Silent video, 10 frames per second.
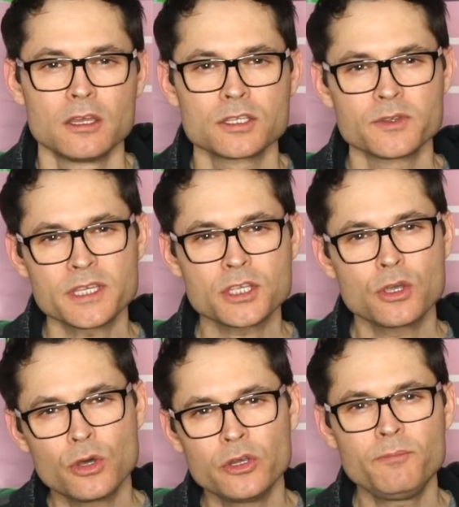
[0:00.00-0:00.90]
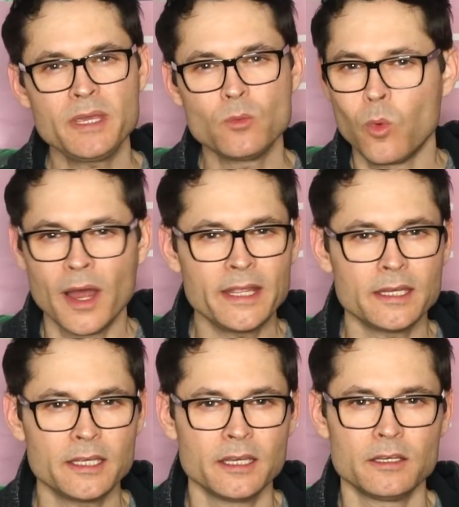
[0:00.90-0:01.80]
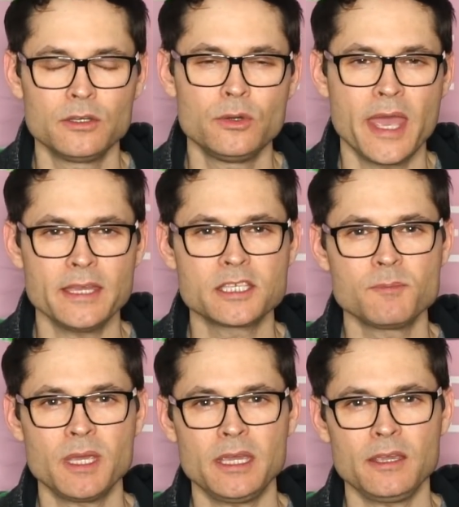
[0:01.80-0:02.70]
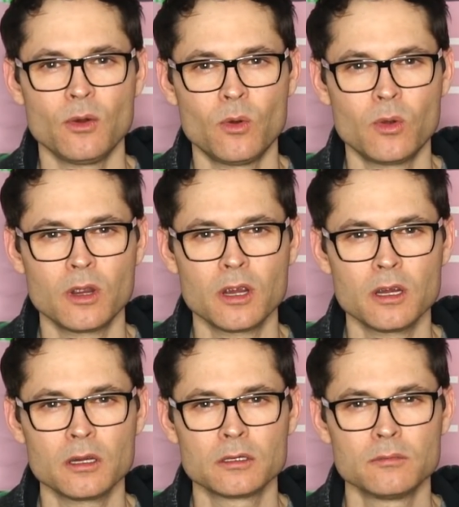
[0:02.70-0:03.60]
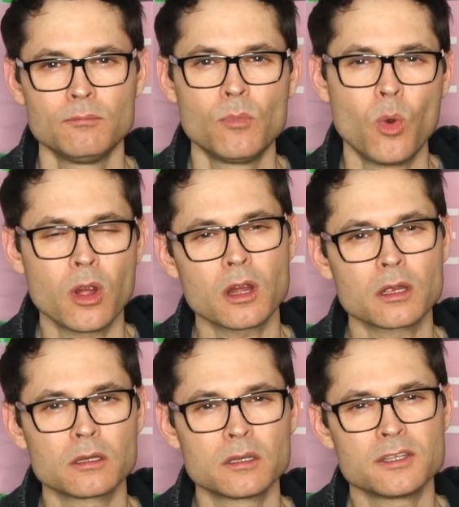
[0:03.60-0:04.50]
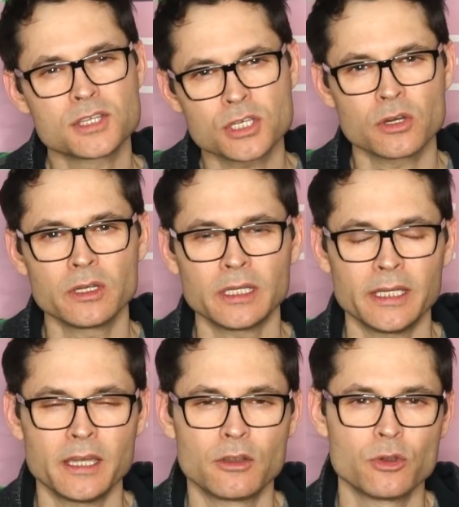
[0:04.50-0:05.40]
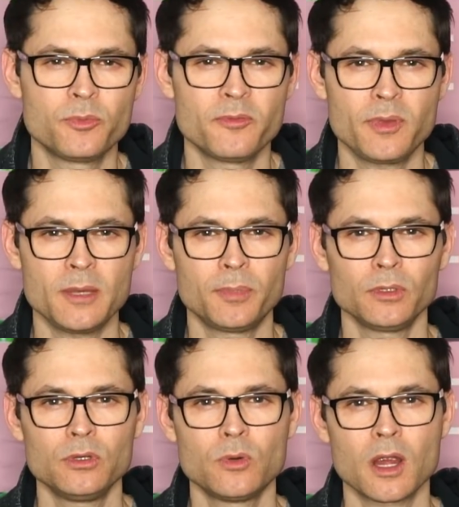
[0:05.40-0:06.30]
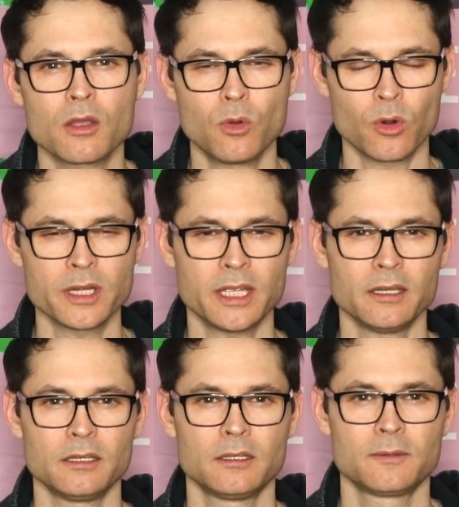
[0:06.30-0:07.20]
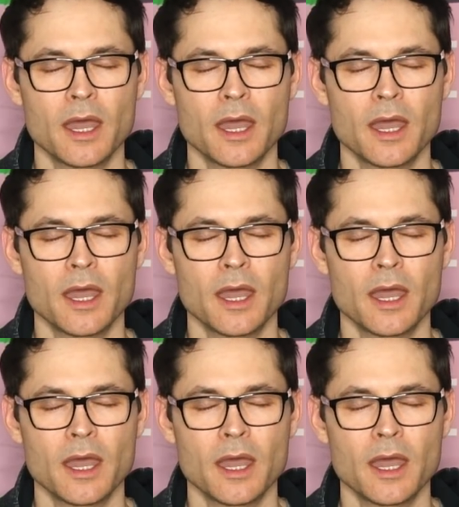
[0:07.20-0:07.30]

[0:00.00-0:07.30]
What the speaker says: So this could be one idiot who hates me or more concerningly, a group of people who are coordinated.